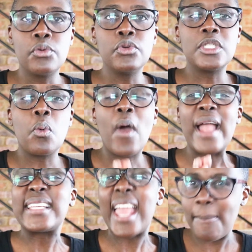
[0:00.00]

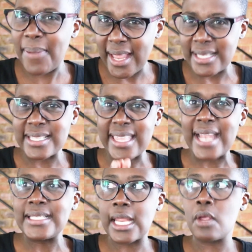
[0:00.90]
what happened
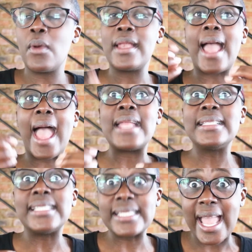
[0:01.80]
that day when I
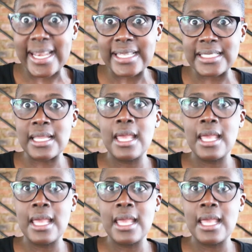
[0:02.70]
decided